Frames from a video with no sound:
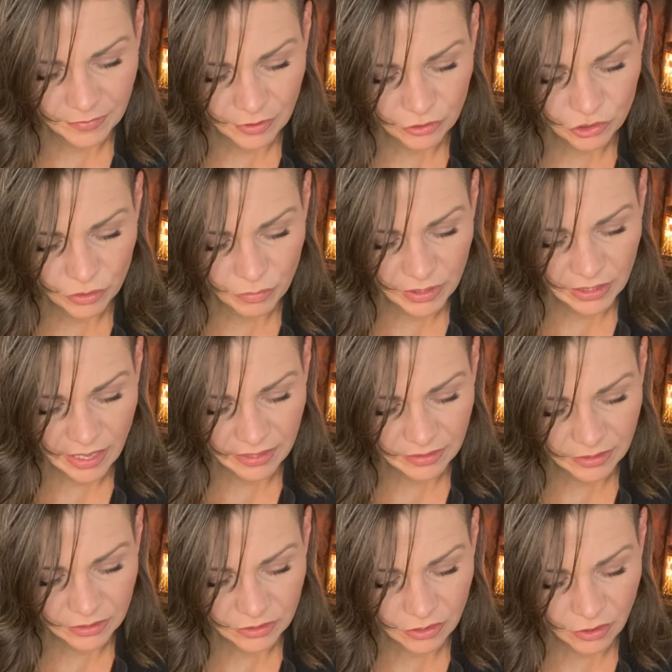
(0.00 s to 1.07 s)
Should we let
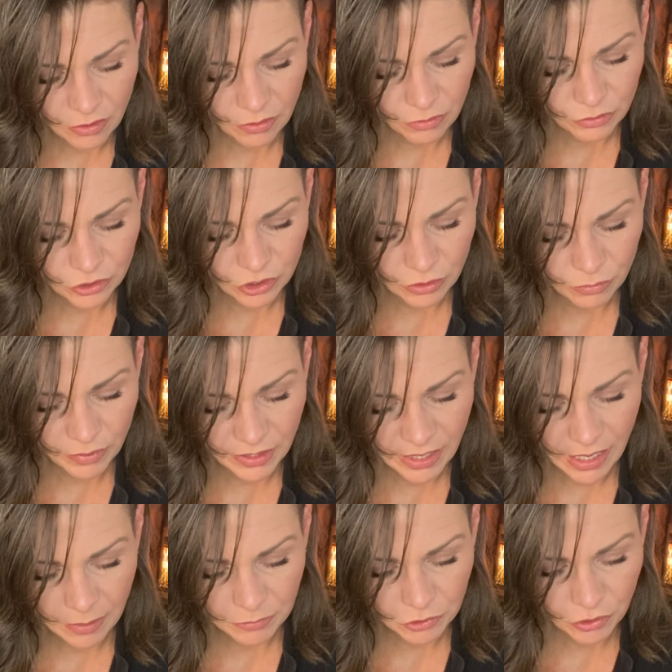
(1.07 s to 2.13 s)
this go? Should we
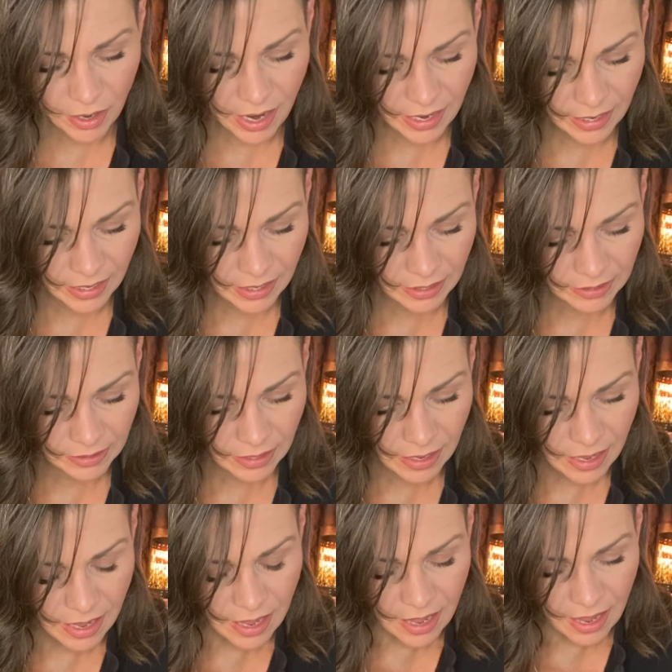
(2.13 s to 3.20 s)
keep trying?
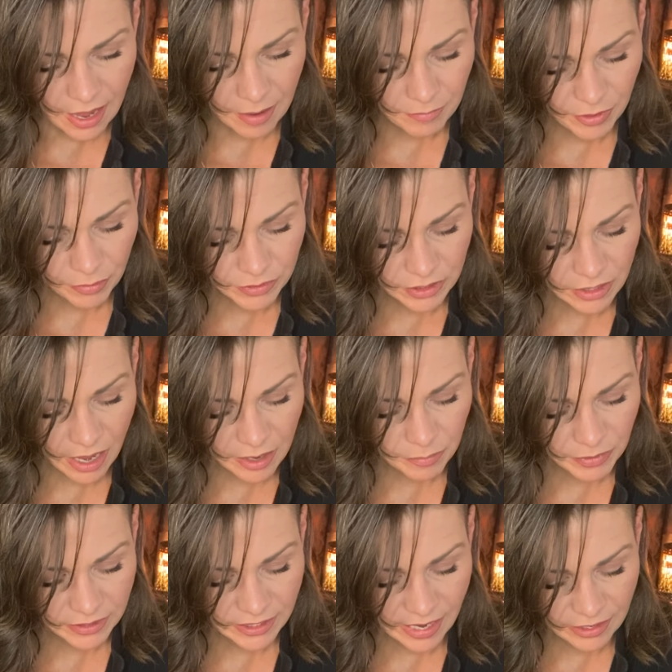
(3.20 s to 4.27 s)
There was a lot of
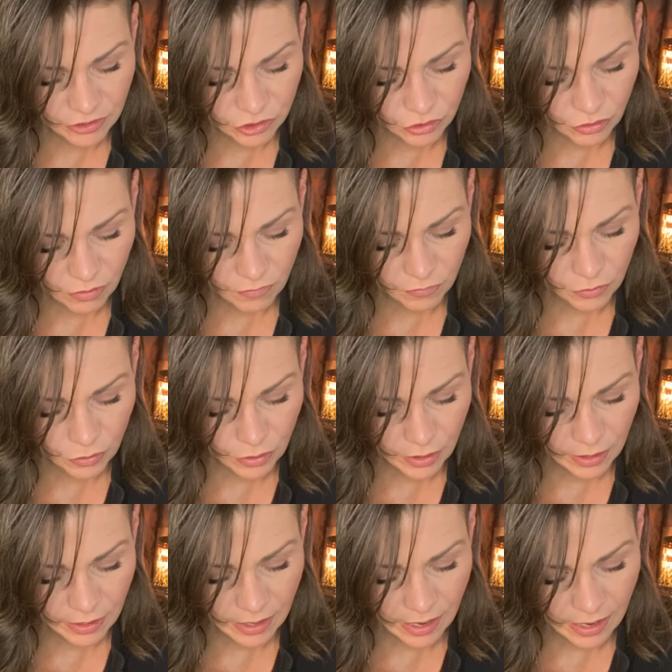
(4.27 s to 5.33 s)
potential
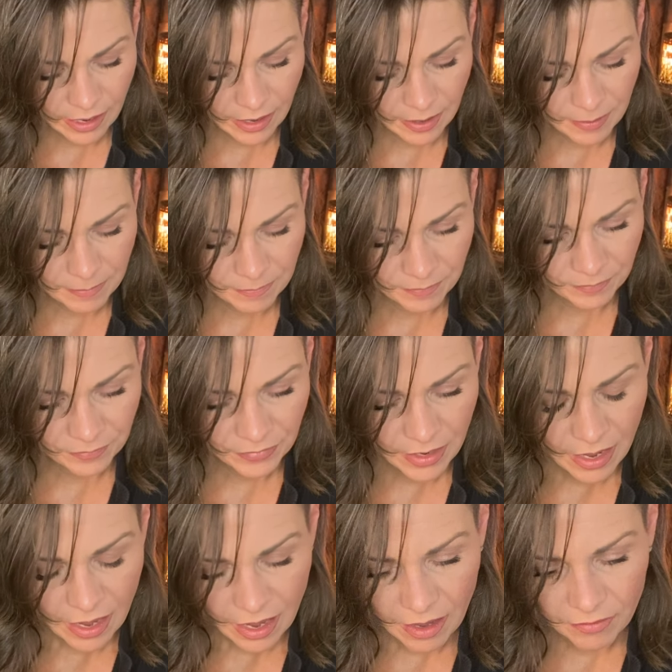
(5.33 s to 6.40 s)
for
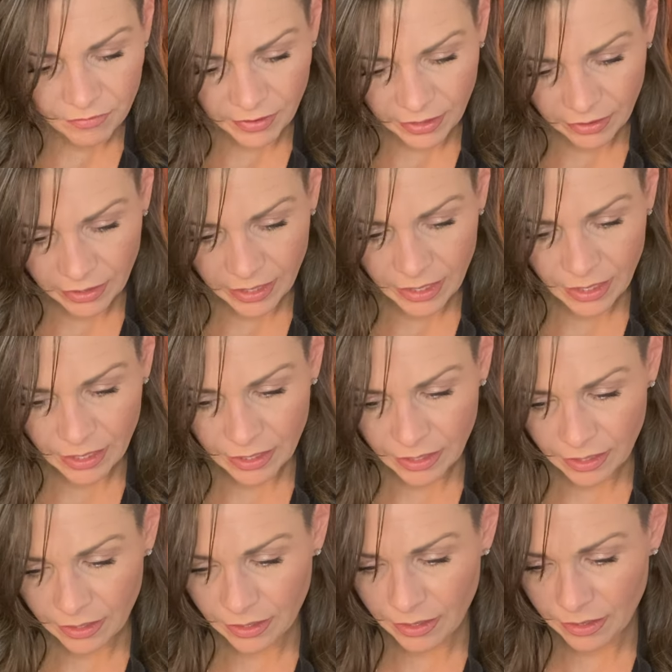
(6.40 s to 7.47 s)
a
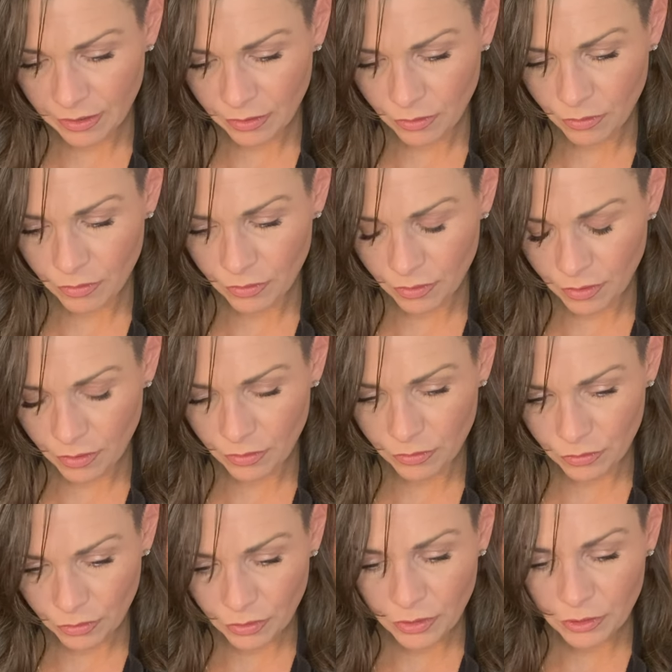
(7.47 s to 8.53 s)
very
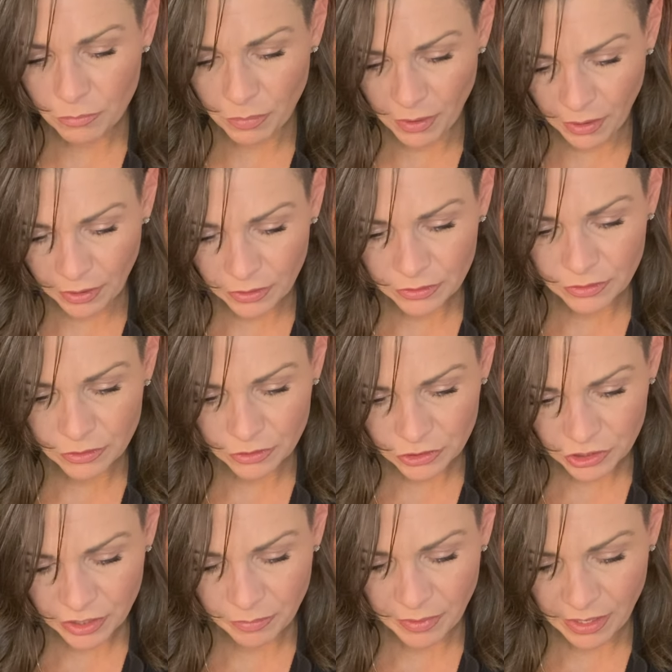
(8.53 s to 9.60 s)
good
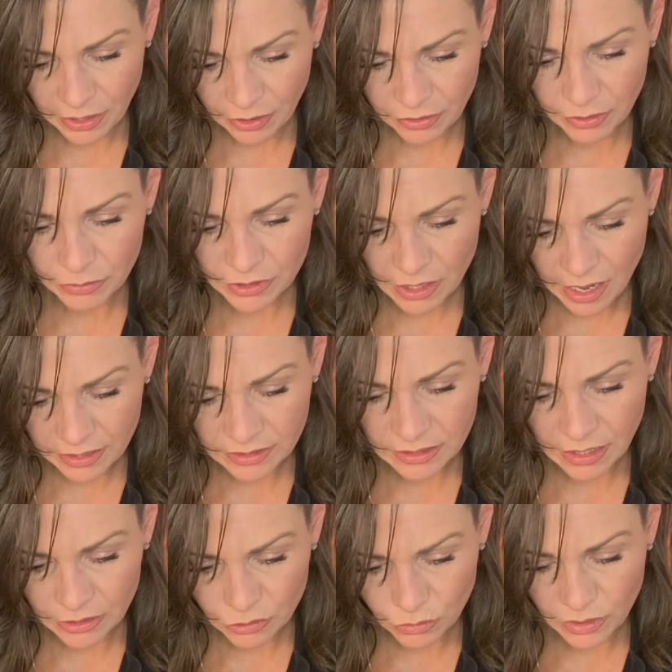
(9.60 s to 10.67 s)
partnership here. There was a lot of
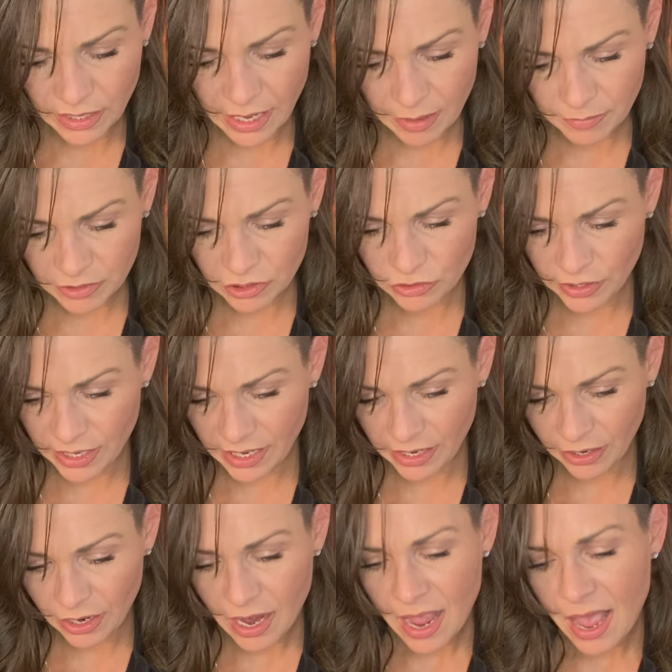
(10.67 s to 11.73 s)
sexual chemistry
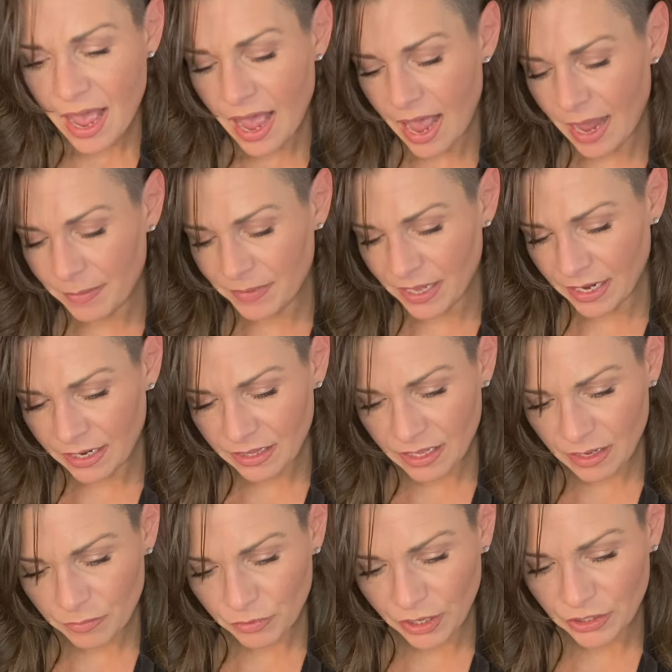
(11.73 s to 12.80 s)
here. I'm getting the
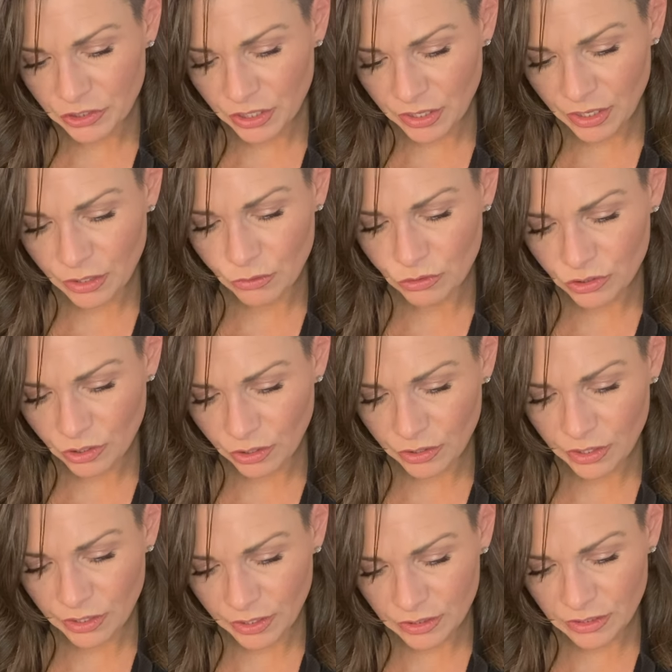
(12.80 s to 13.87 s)
impression that you
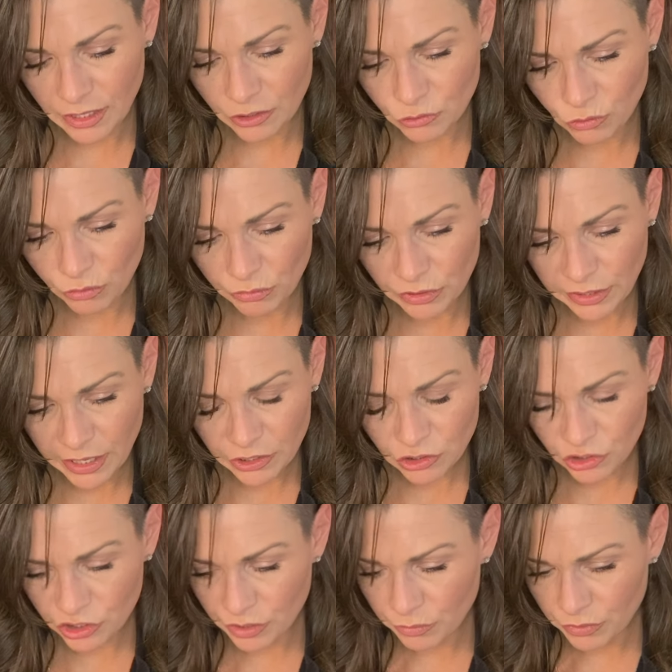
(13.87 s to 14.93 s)
started a sexual
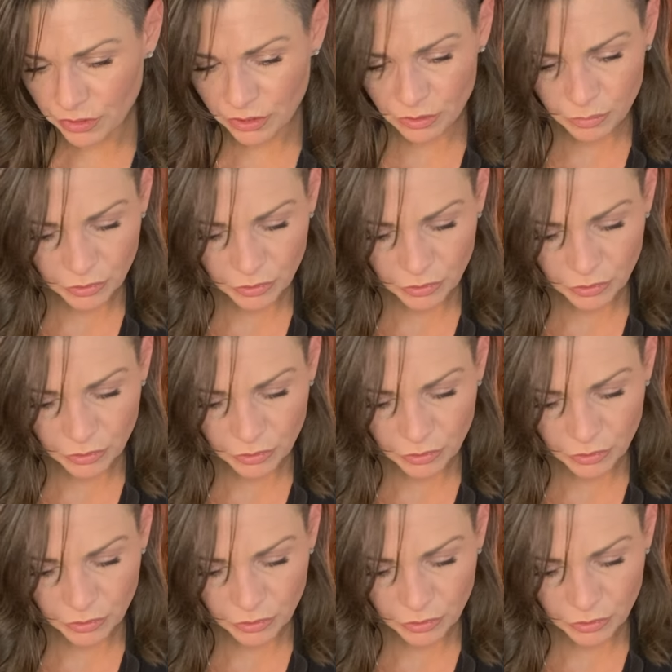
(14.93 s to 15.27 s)
relationship with this